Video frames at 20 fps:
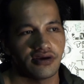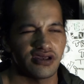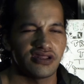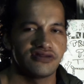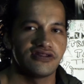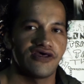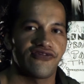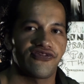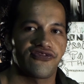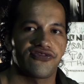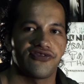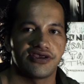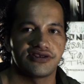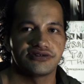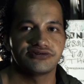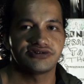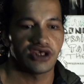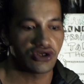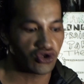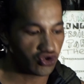and other
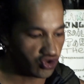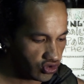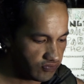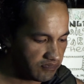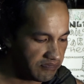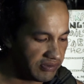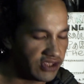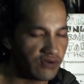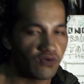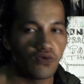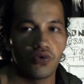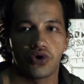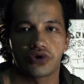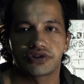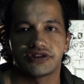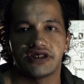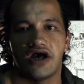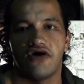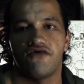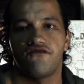things that could be
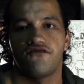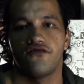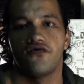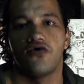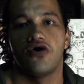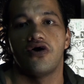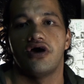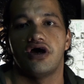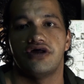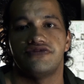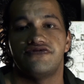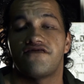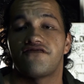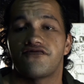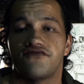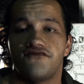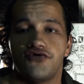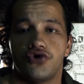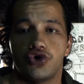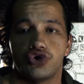worked out for a
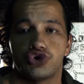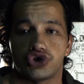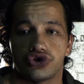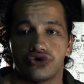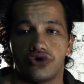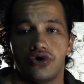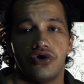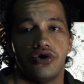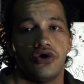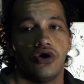different version.